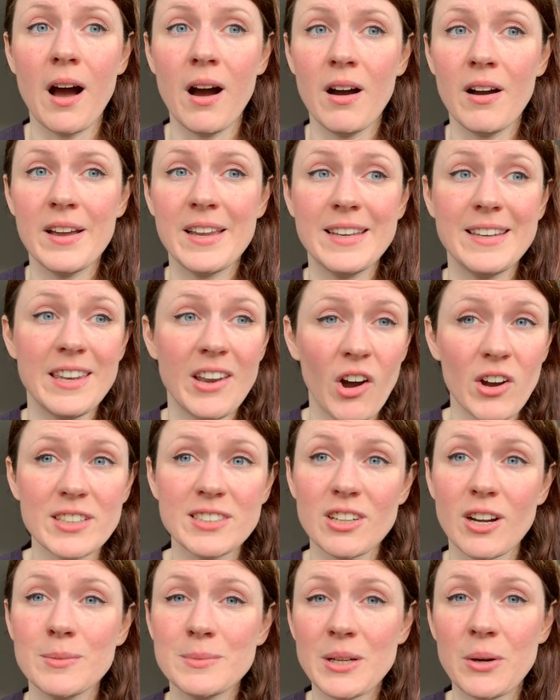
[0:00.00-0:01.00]
I 9
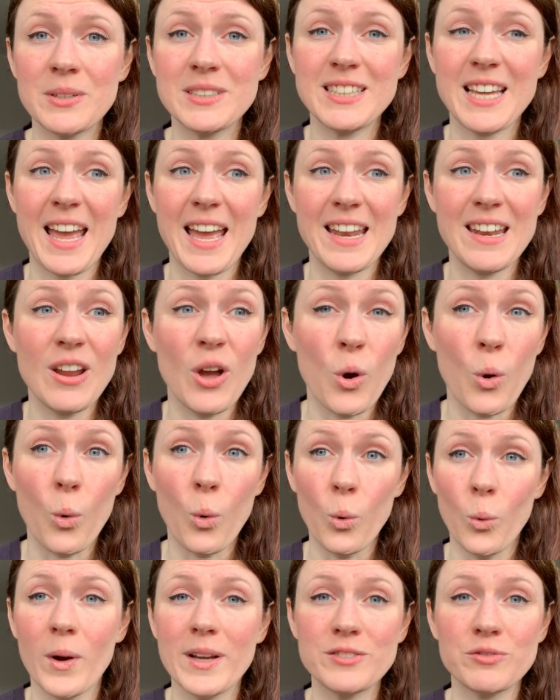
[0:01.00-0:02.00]
times out of 10
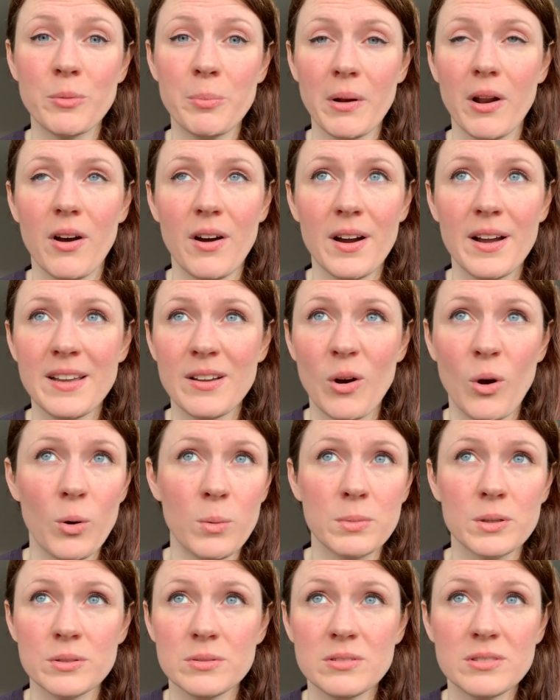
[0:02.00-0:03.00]
always reply
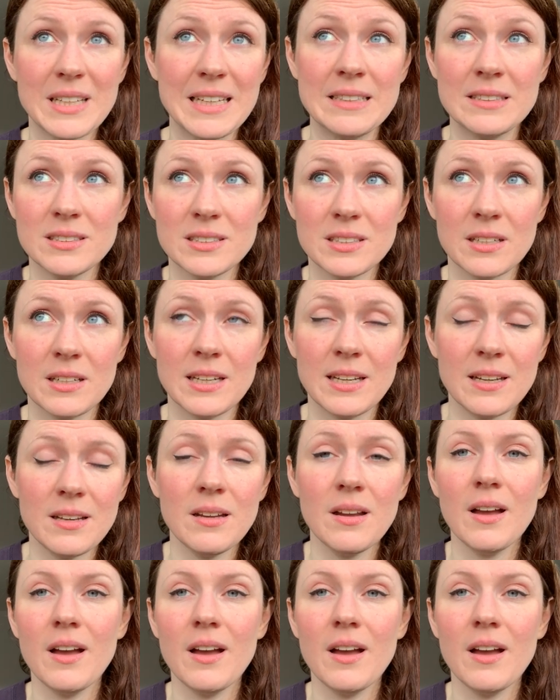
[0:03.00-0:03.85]
almost instantly,